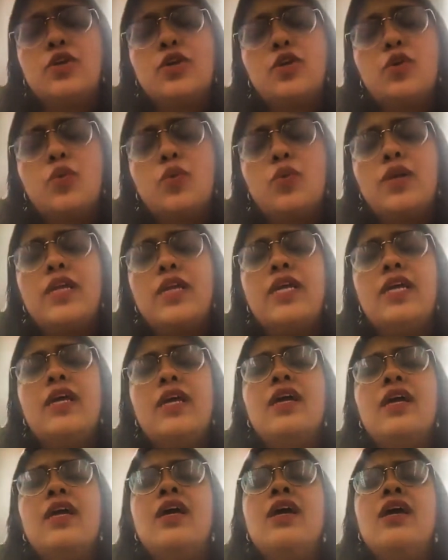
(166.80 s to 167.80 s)
that you can only
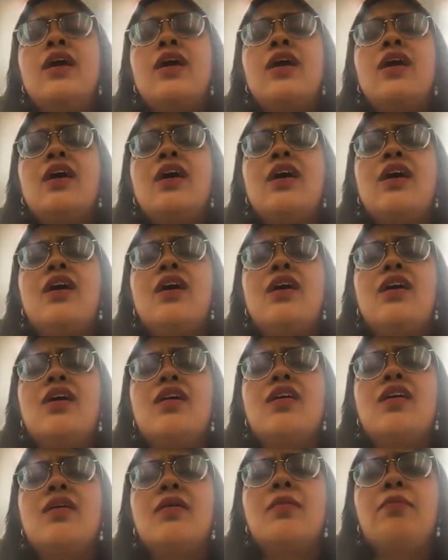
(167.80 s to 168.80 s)

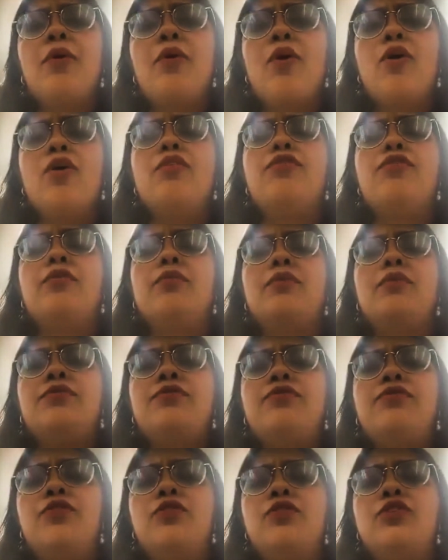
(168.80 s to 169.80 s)
pour from a
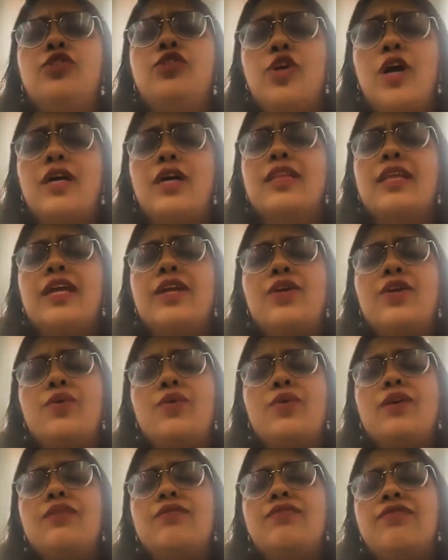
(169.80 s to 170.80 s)
full jug that I know
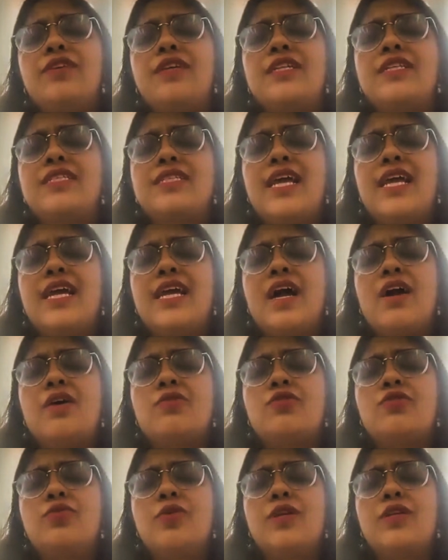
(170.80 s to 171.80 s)
what it feels like, how
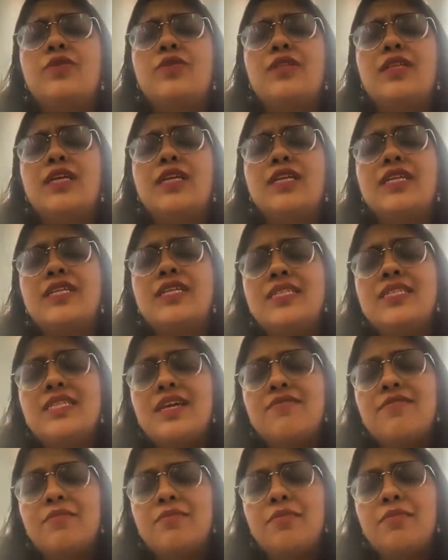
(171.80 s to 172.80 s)
to enter, that it is
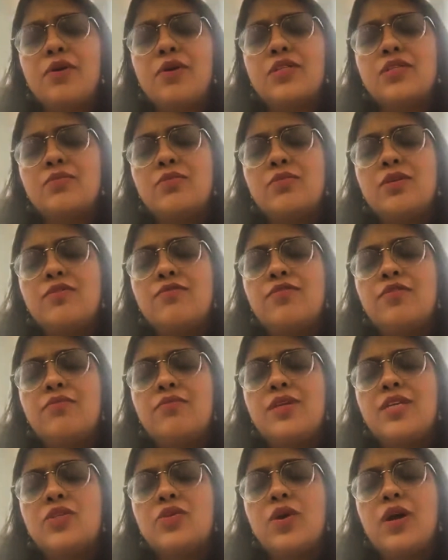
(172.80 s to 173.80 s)
safe and possible for
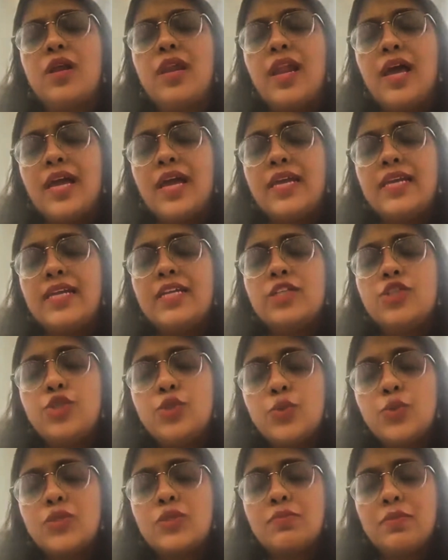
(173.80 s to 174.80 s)
me to align and
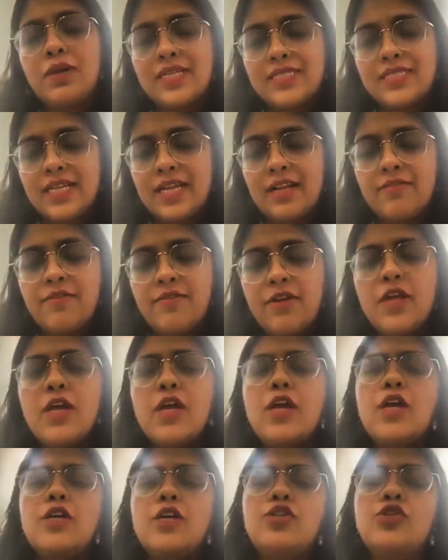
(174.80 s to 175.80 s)
choose myself,
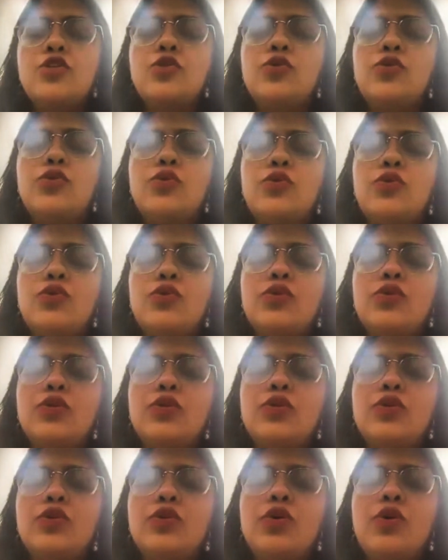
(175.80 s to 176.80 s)
to
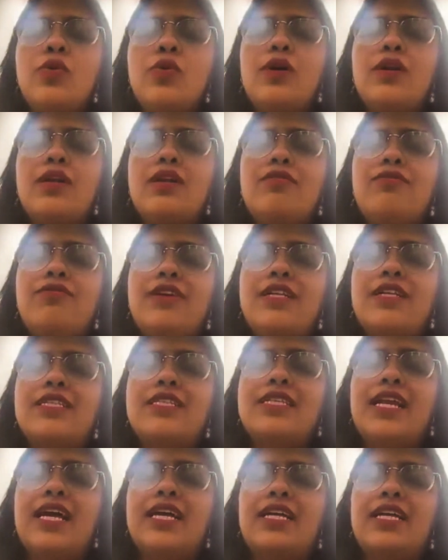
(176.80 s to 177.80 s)
know what it
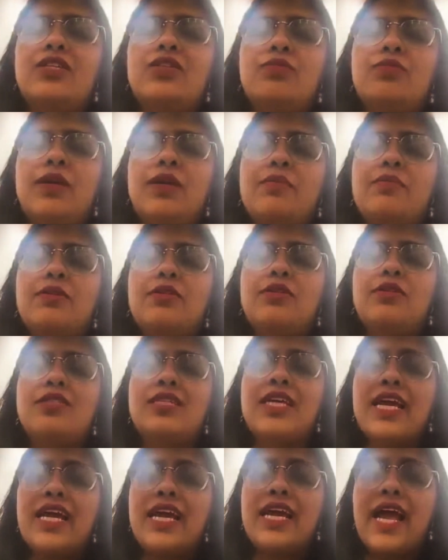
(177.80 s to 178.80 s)
feels like to be able to
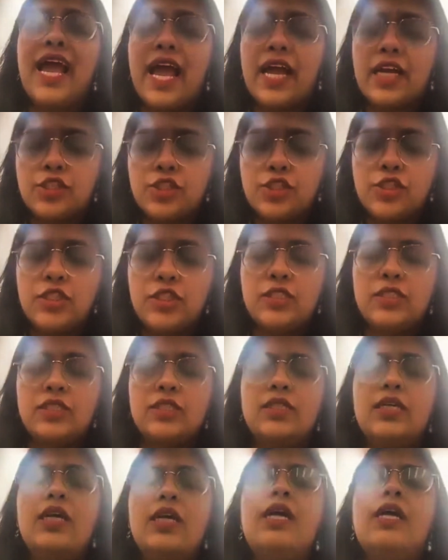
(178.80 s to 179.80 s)
take
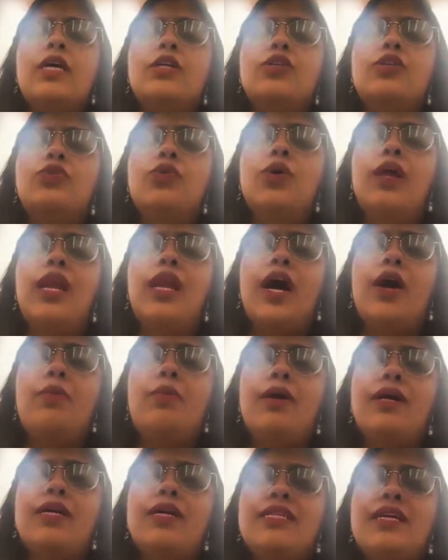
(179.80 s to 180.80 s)
actions, to allow
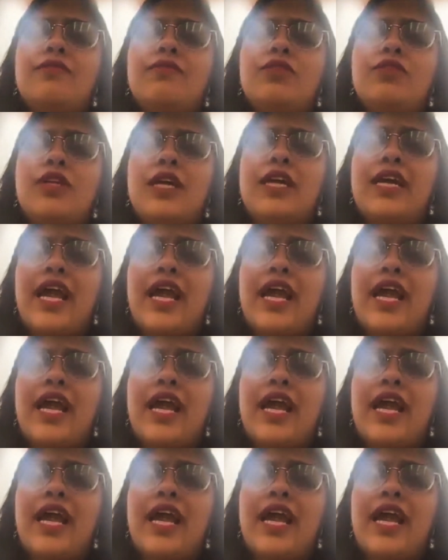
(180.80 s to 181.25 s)
myself to